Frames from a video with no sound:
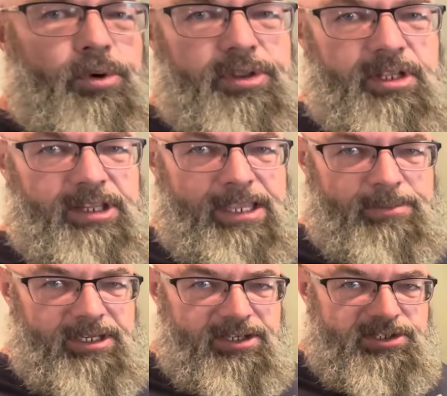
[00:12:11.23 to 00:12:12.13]
the
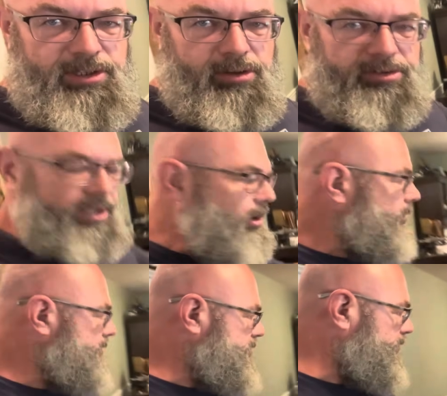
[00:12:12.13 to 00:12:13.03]
laminate is still on the
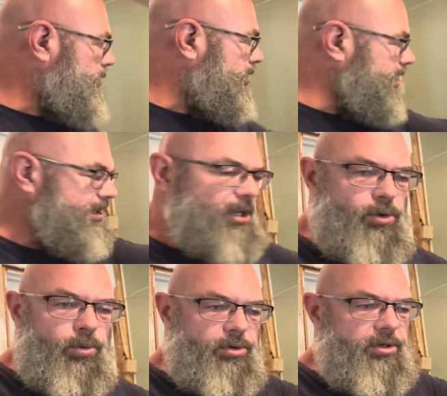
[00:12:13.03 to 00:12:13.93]
office floor in that
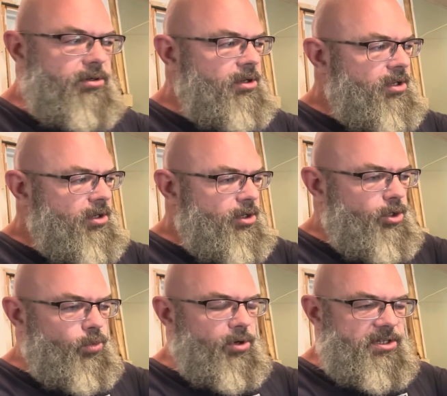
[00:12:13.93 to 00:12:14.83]
corner
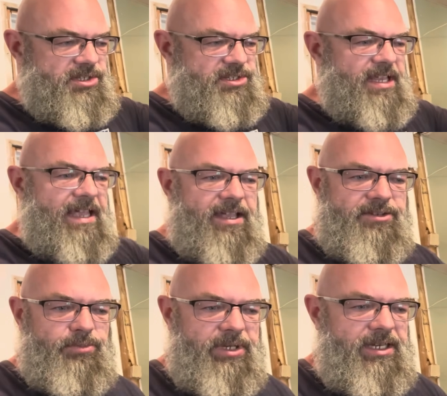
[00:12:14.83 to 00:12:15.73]
where it
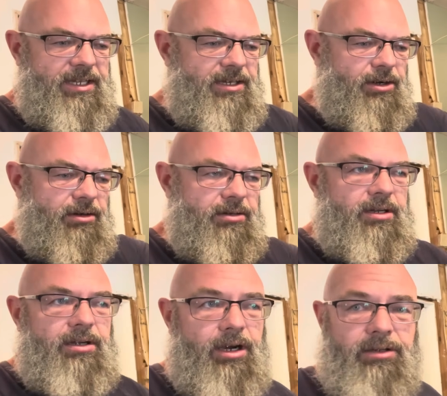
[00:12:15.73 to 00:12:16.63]
sags. We didn't get our
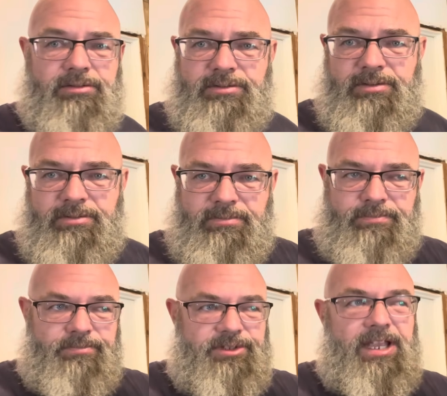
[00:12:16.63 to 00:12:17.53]

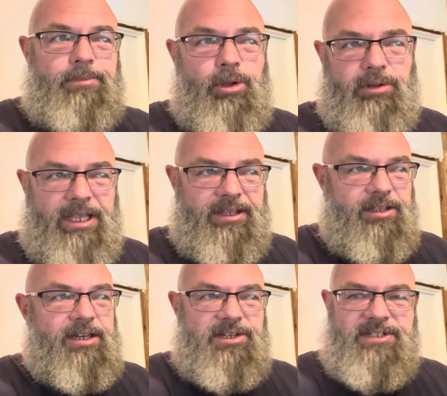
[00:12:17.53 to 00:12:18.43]
demo line
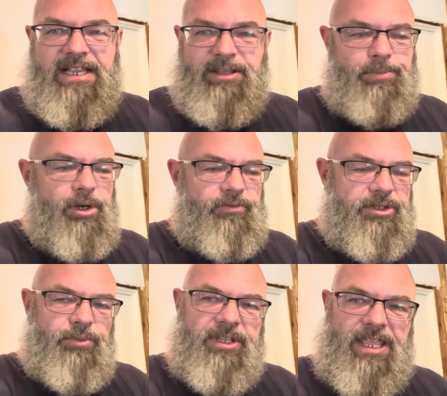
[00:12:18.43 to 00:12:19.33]
cut exactly perfect,
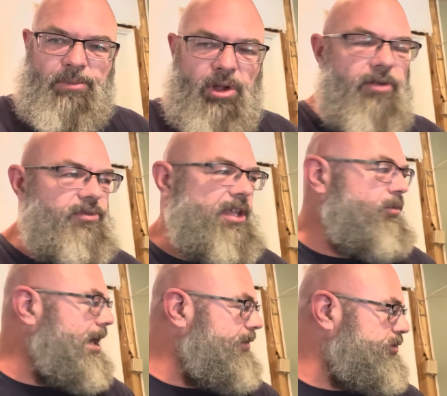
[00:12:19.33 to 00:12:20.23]
and we came off of that
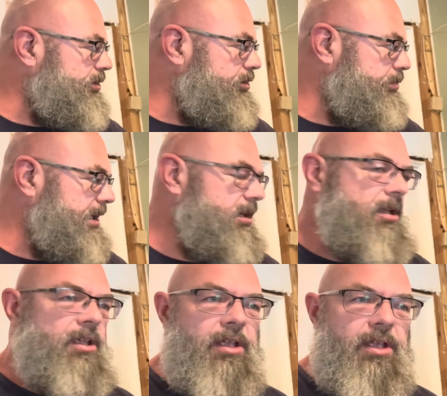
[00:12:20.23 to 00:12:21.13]
rafter a little bit.
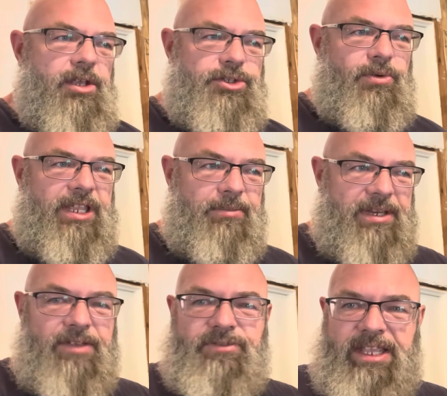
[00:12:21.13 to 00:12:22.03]
So I am gonna
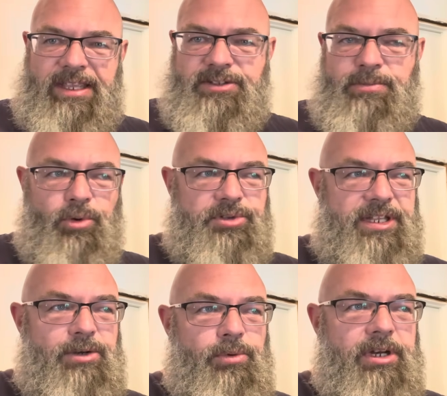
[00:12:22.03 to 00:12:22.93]
have to hang some more
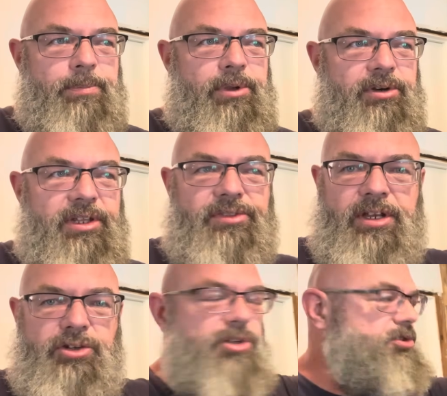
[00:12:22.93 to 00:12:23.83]
dead wood up underneath
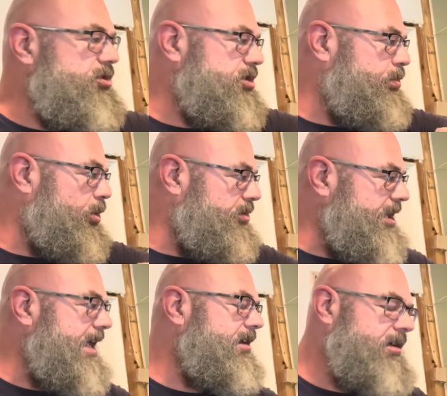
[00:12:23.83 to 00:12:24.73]
there just to support
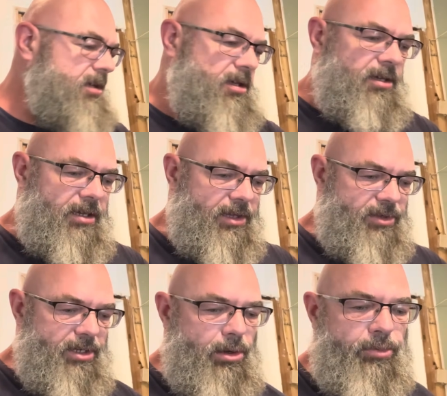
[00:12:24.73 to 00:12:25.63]
that. And
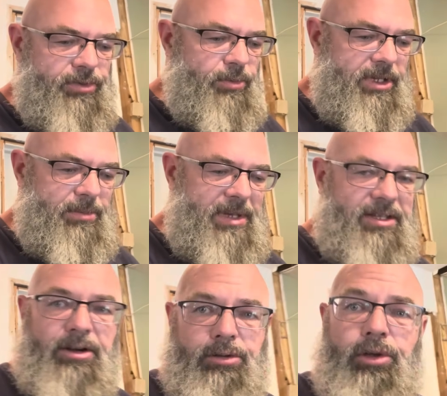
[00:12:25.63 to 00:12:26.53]
then hopefully we can make it
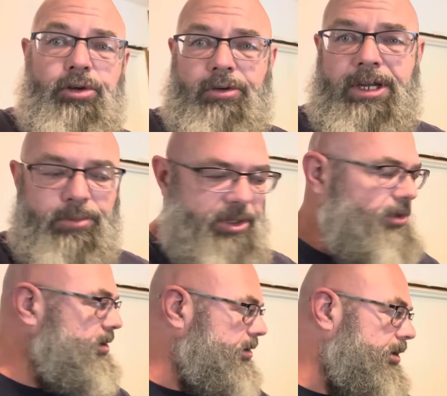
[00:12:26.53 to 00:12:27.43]
all look right with
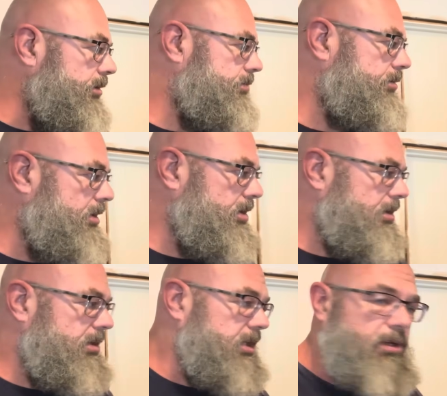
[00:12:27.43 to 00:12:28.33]
the
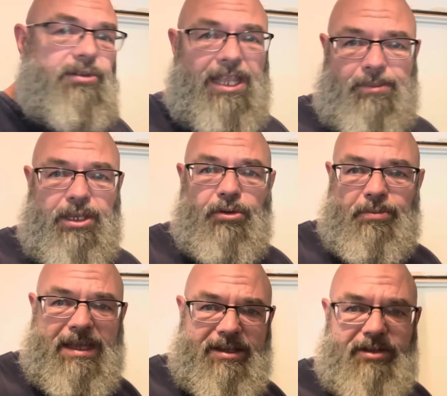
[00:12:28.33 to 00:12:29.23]
laminate going
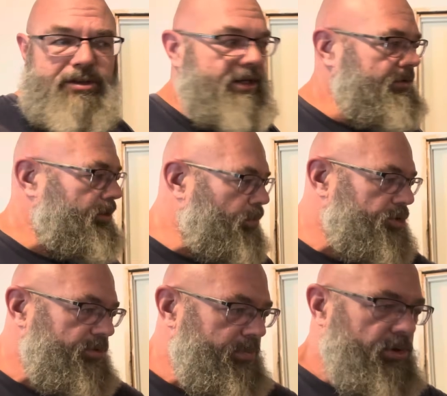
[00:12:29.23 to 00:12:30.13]
back in there once
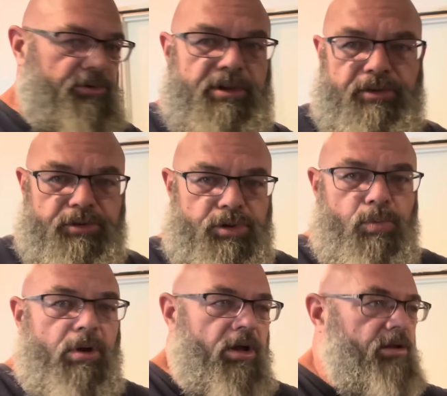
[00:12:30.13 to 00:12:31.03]
we build the new
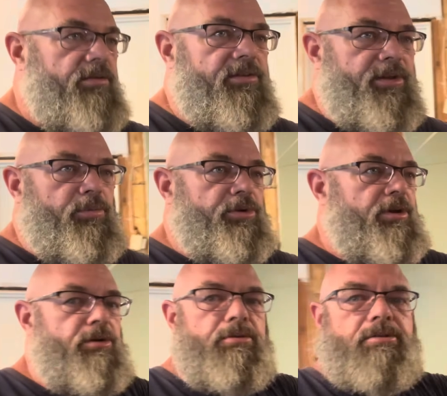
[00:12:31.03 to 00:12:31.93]
wall that will
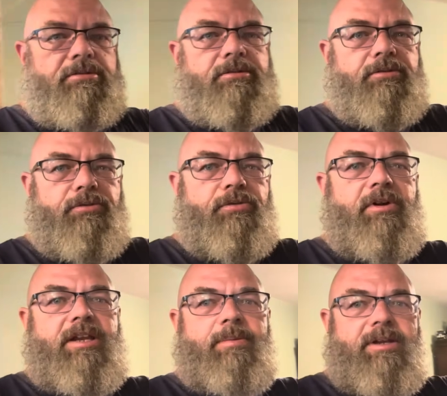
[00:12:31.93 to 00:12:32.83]
go
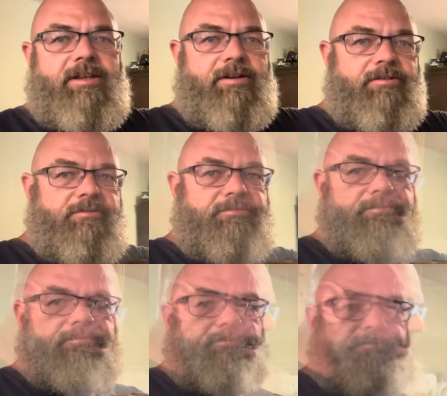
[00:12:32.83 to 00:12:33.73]
right about here.
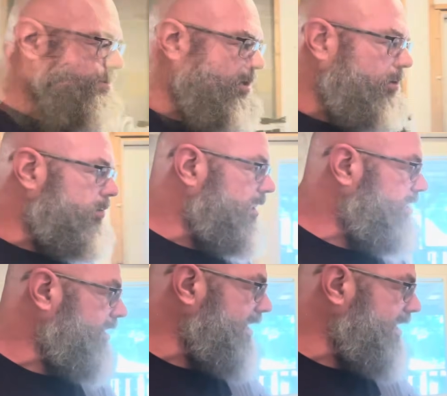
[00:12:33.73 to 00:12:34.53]
All right, so I